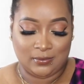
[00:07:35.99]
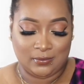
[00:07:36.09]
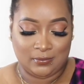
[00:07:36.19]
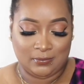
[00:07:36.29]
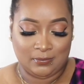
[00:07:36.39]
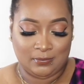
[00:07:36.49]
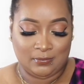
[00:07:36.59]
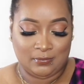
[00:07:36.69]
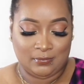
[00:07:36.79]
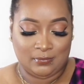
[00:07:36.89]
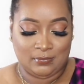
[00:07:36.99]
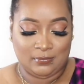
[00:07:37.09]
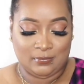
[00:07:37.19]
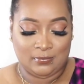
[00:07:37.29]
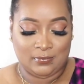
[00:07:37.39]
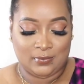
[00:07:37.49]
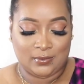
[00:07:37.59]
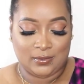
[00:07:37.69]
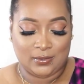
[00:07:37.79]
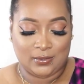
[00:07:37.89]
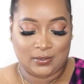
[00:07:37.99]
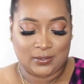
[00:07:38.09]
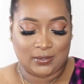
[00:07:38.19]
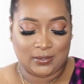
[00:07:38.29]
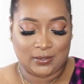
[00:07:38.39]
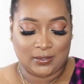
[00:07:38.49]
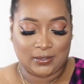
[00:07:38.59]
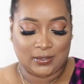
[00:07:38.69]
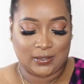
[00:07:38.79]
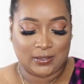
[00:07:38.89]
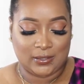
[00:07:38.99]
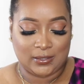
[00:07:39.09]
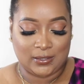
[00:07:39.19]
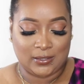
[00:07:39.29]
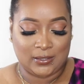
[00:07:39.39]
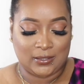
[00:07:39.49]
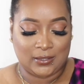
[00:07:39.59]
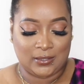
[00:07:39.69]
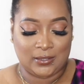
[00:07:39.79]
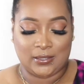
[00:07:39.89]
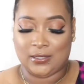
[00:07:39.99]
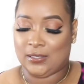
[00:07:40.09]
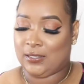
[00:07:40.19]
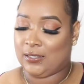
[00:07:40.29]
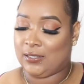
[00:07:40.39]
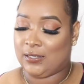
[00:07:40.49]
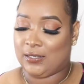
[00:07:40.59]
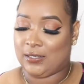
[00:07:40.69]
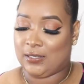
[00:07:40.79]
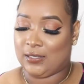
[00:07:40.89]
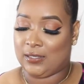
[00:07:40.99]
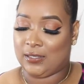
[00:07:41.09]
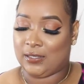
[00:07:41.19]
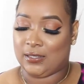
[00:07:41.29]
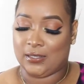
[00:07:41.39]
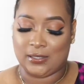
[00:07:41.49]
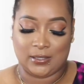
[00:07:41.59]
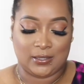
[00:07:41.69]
No one is speaking in this clip.